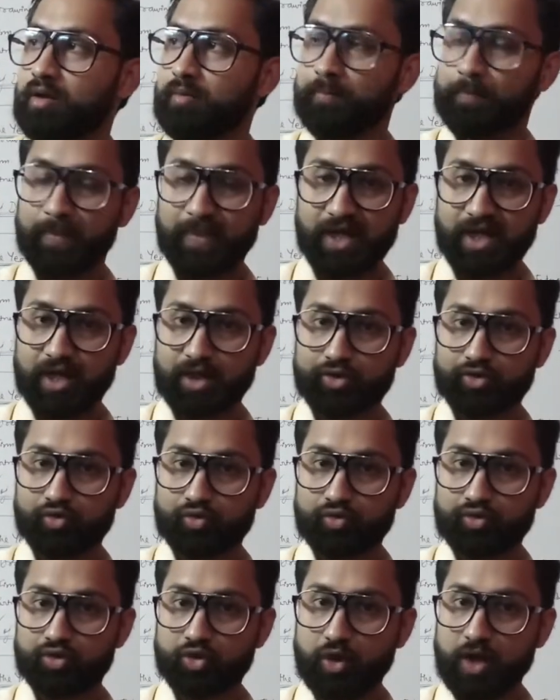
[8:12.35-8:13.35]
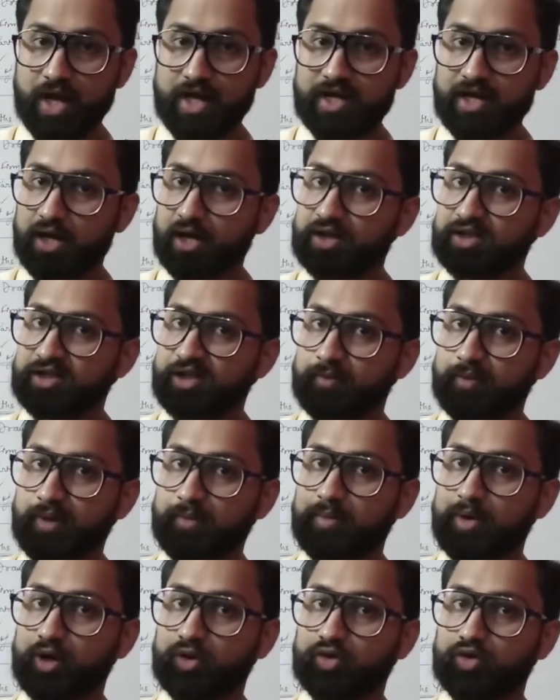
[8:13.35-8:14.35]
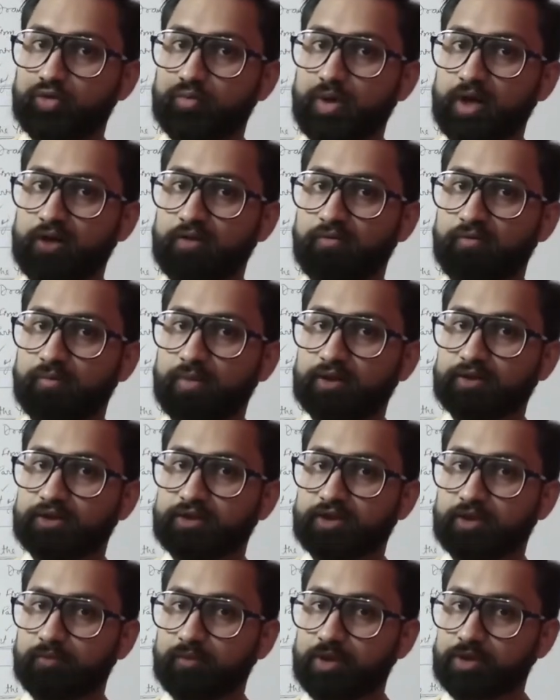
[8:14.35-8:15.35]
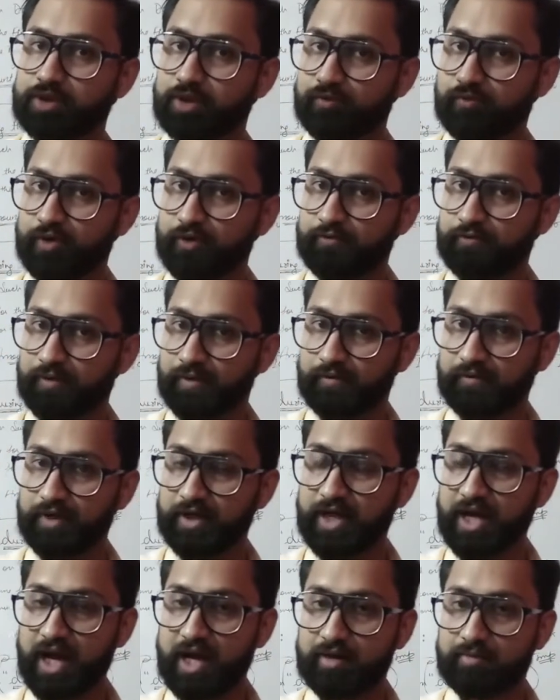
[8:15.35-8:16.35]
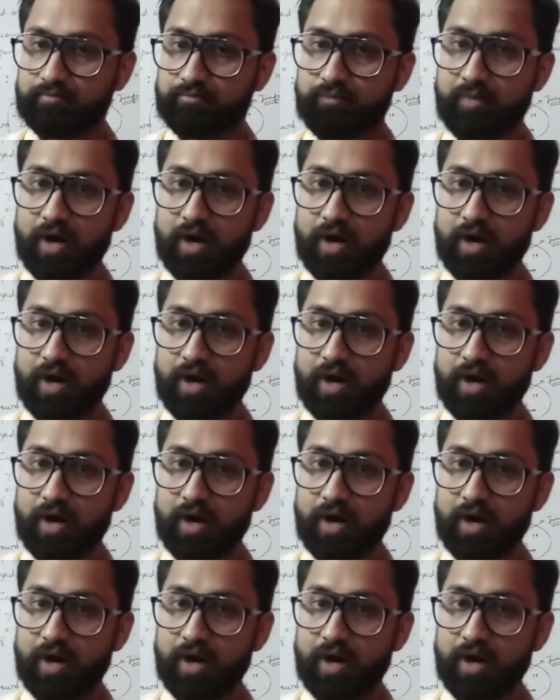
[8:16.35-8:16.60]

May, June, July, August, September, October, November, December, January, February and